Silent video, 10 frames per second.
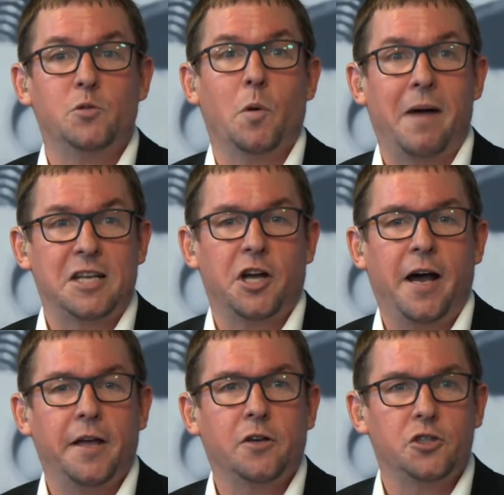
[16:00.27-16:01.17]
were much
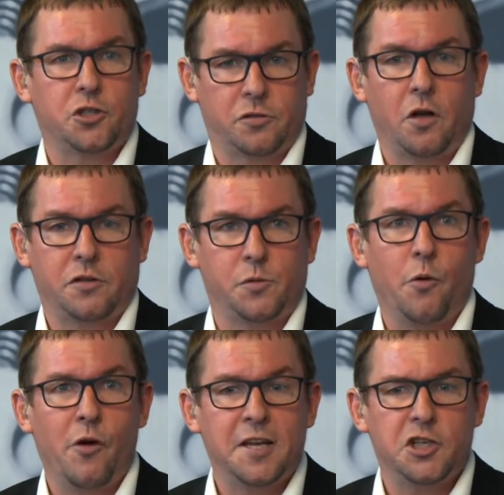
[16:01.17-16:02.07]
higher because stocks were
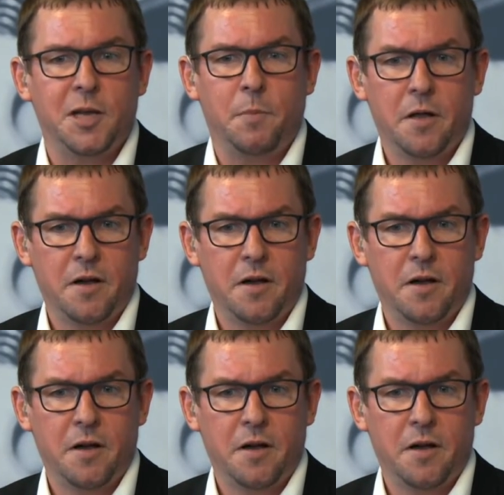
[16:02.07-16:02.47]
really cheap.